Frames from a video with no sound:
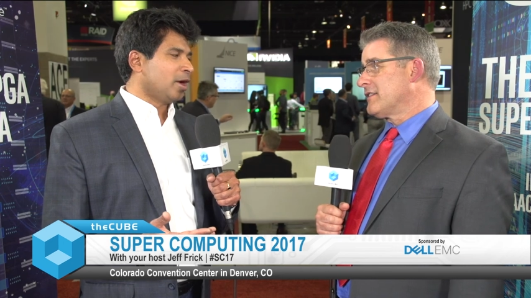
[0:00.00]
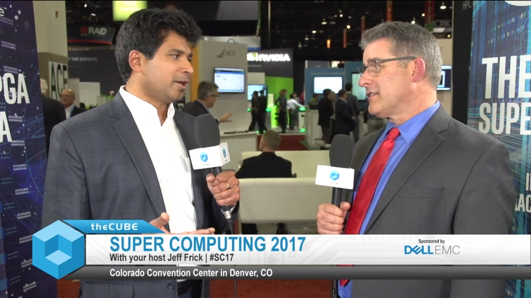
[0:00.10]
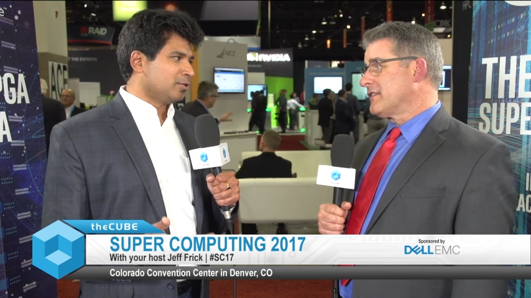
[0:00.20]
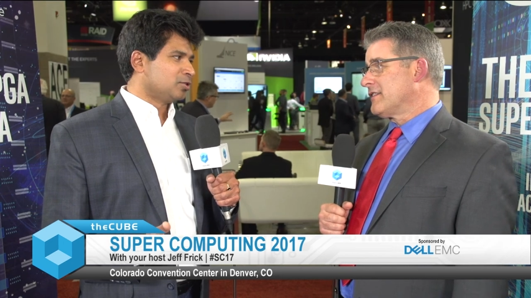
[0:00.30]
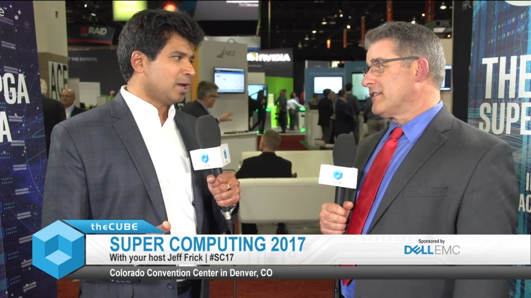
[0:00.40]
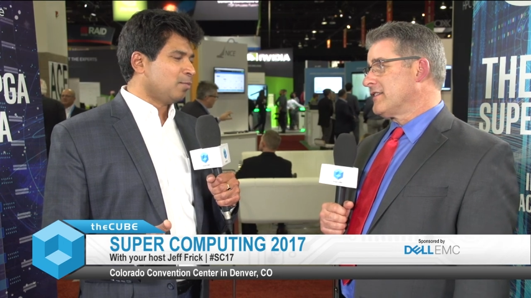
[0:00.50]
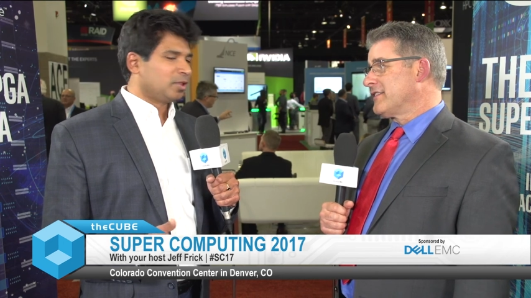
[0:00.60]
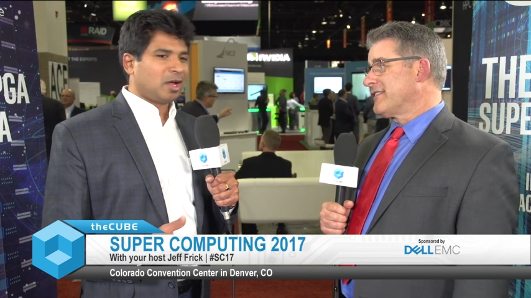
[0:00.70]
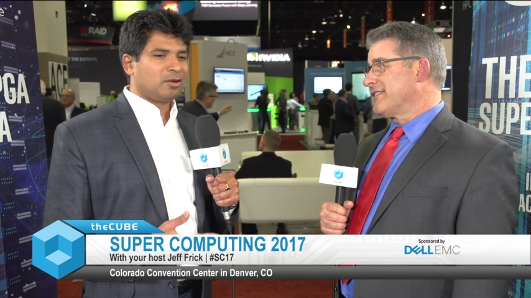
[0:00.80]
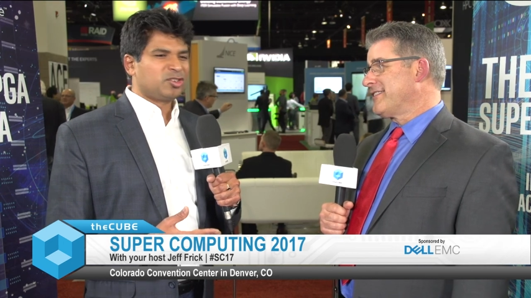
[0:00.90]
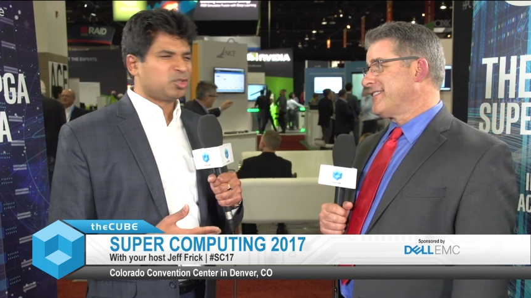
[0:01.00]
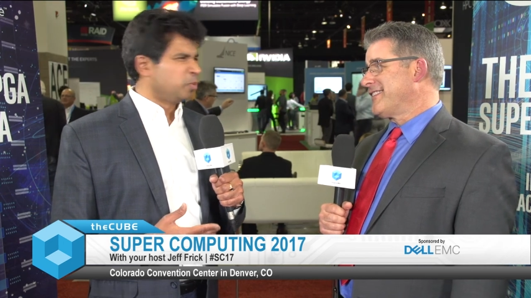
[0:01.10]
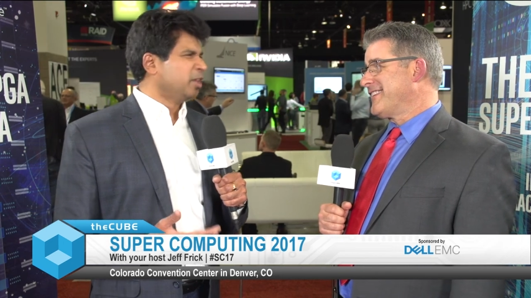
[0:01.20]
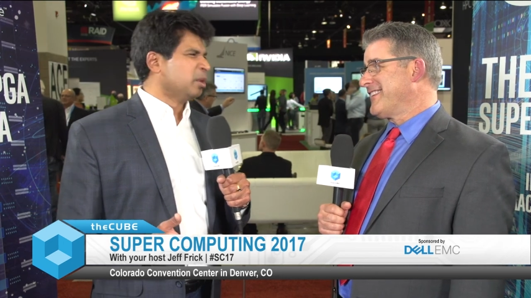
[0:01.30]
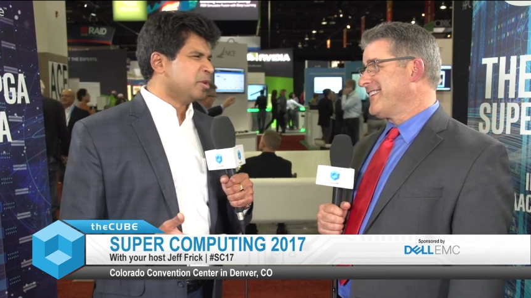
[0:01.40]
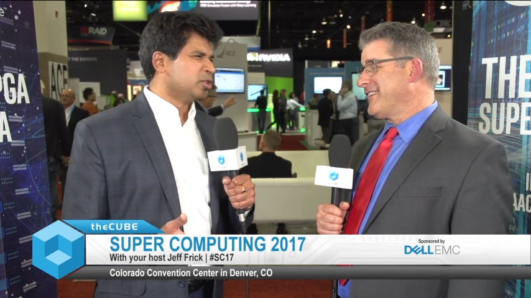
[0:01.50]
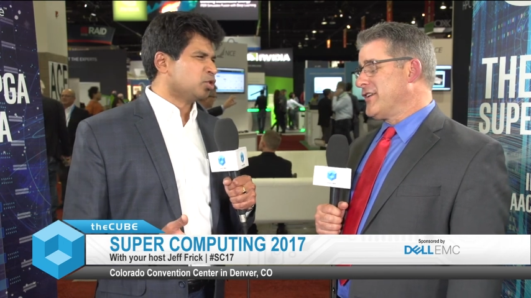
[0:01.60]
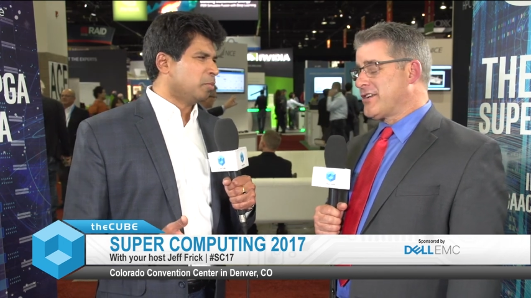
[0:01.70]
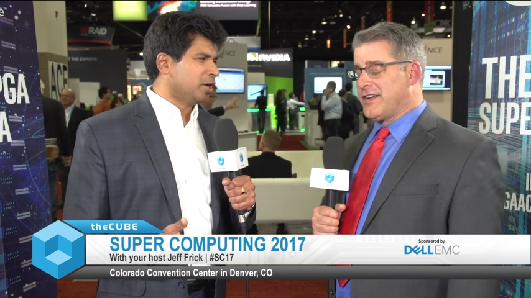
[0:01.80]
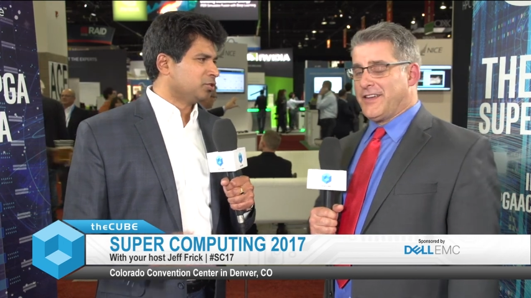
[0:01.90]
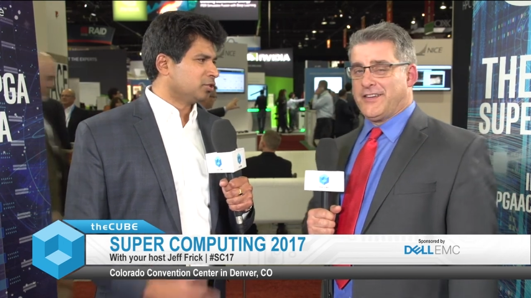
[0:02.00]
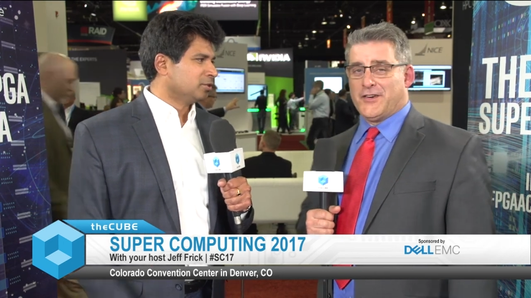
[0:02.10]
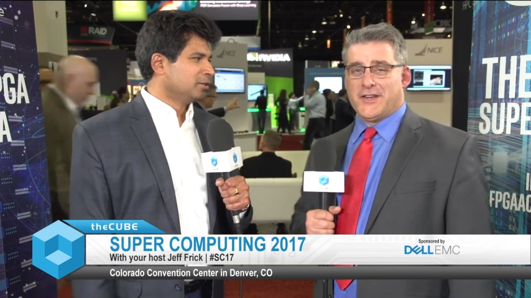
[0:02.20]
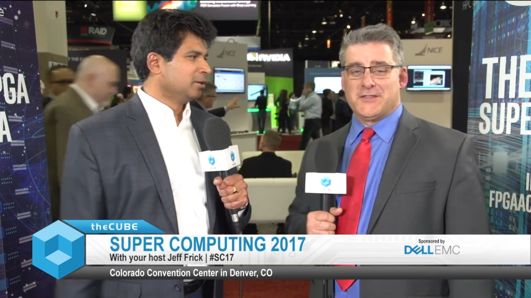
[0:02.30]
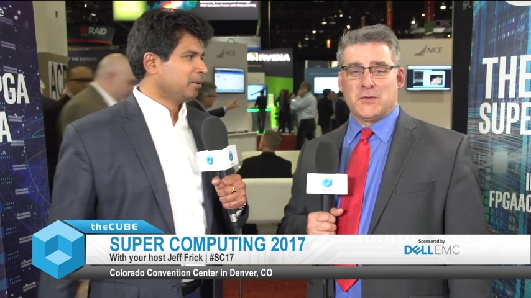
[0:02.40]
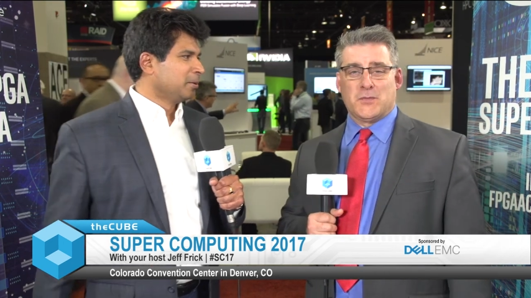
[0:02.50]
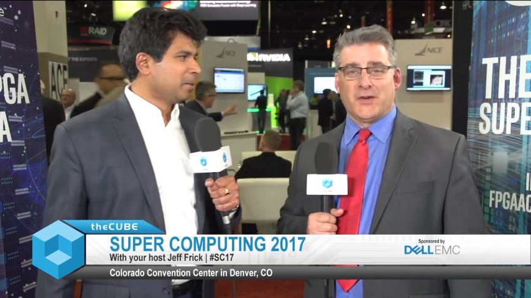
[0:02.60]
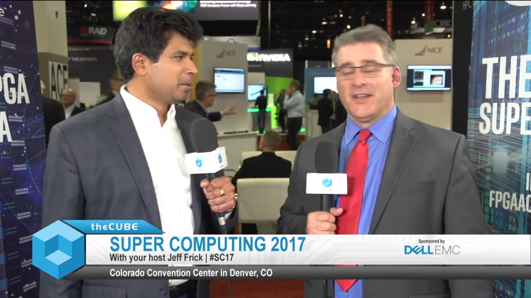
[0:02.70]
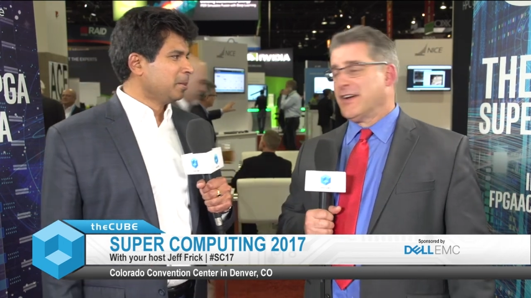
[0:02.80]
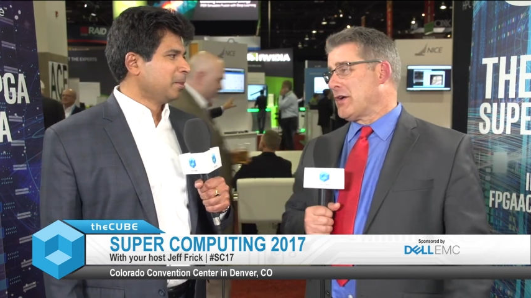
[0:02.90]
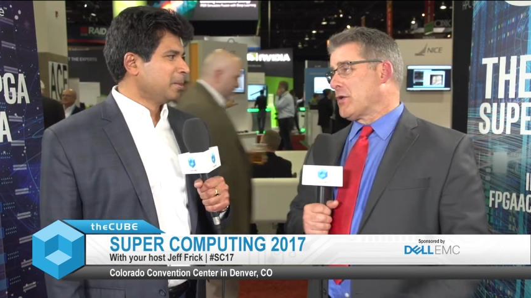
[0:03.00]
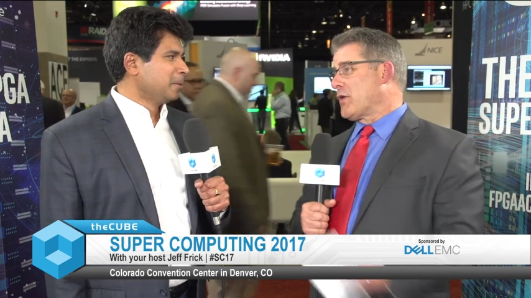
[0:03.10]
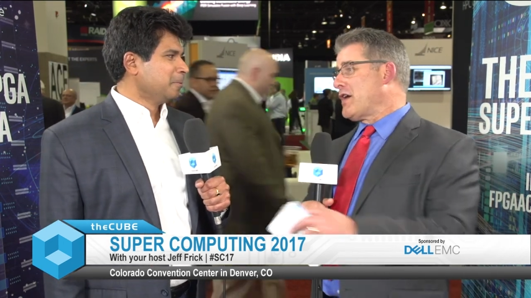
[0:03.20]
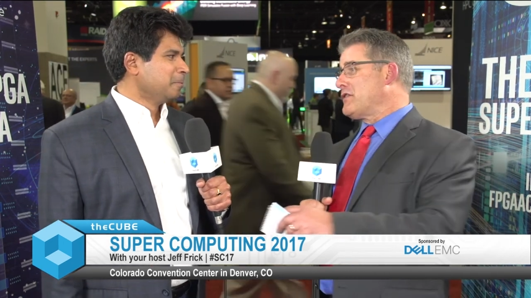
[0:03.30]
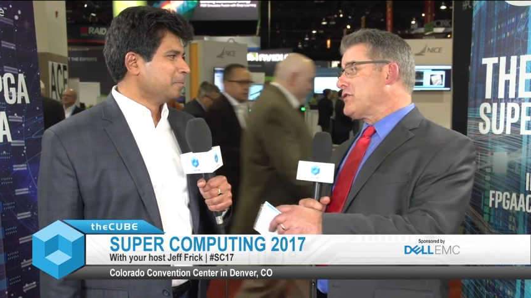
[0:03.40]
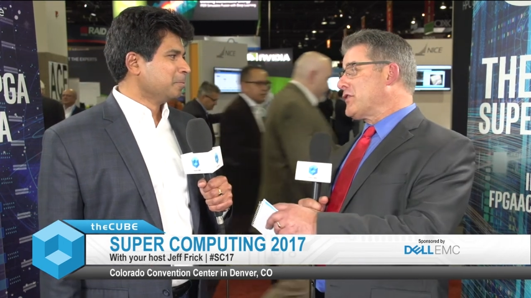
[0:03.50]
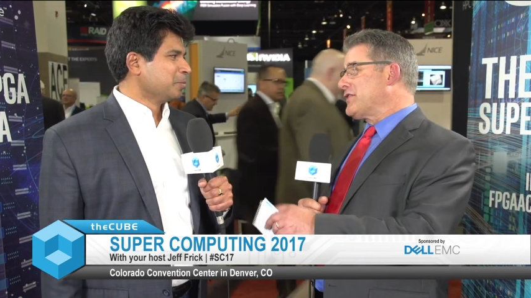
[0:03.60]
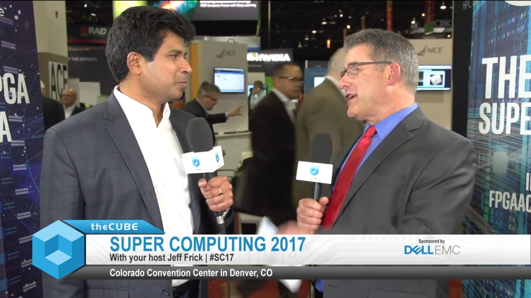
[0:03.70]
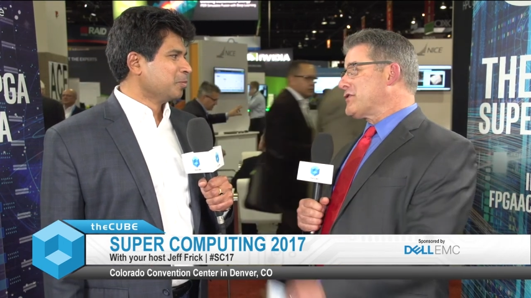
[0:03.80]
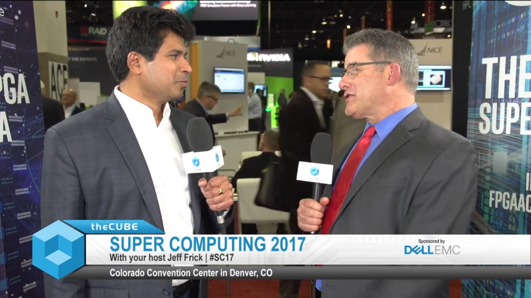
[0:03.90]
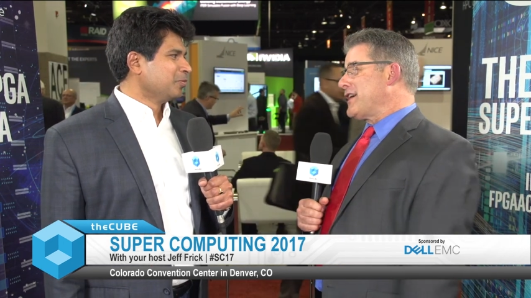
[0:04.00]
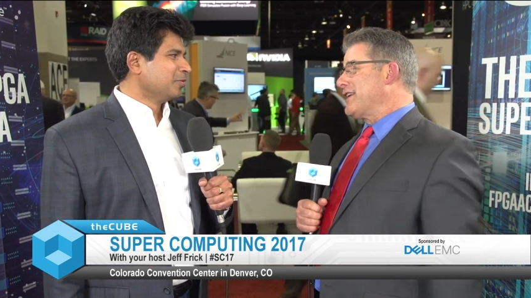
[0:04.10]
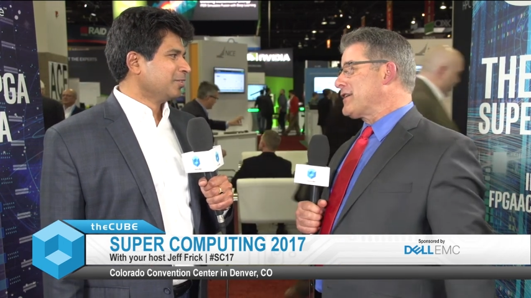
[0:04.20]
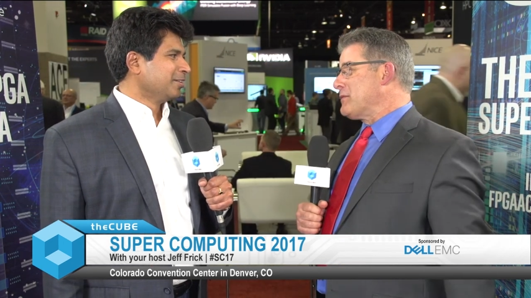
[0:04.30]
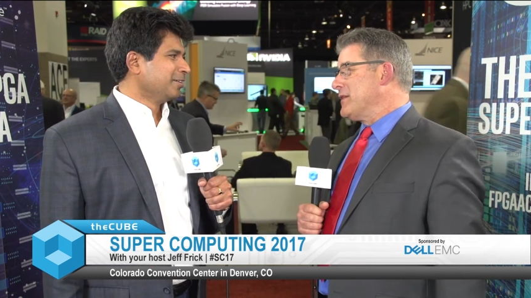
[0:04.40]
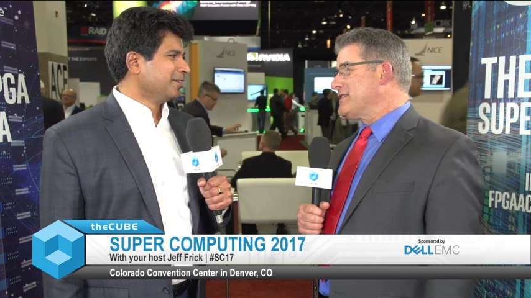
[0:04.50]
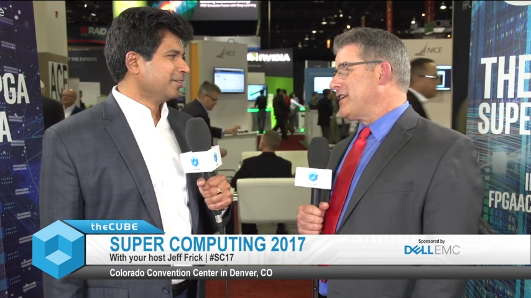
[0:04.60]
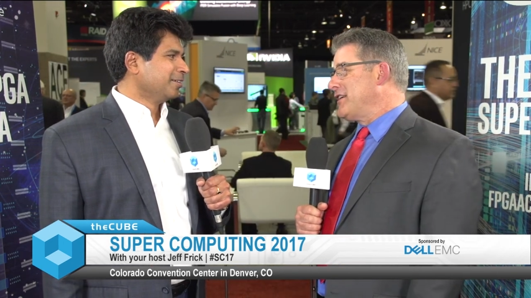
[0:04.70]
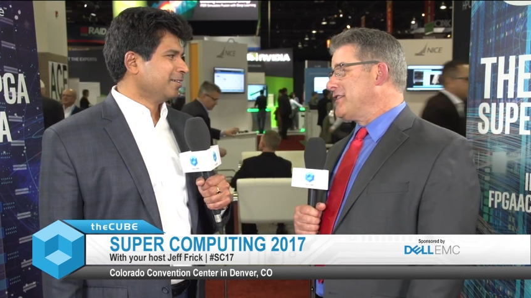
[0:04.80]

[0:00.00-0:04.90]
Speaker 1: what I could say without spilling the beans okay. too much.
Speaker 2: all right, super. All right, Ravi, for, thanks for taking a couple minutes out of